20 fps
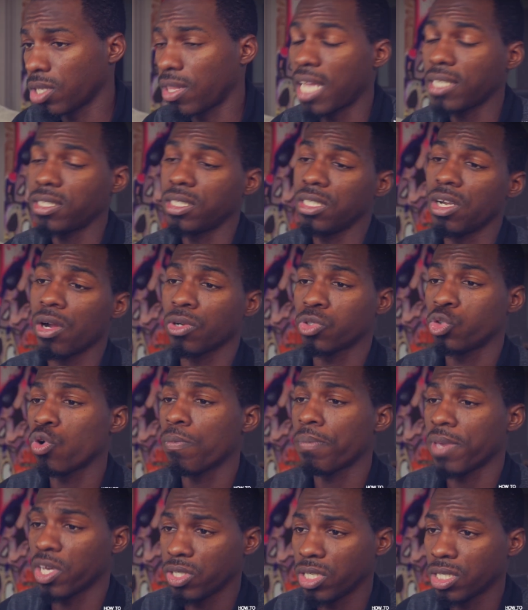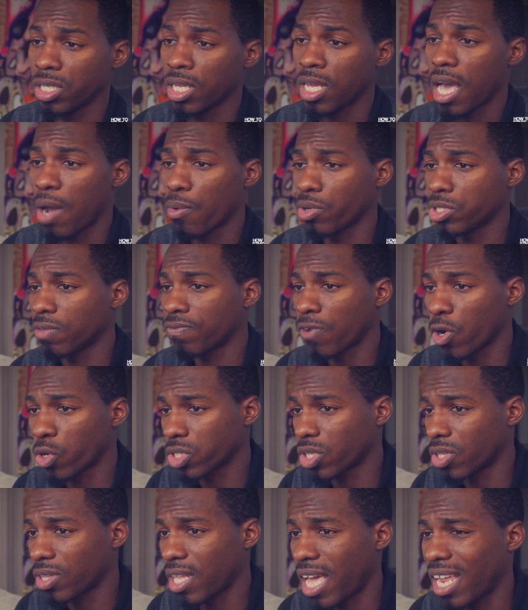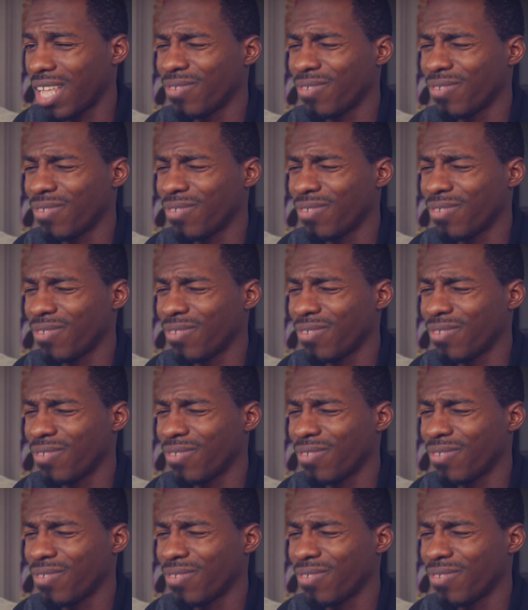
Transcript: that's zero to a million. I want you to focus on that.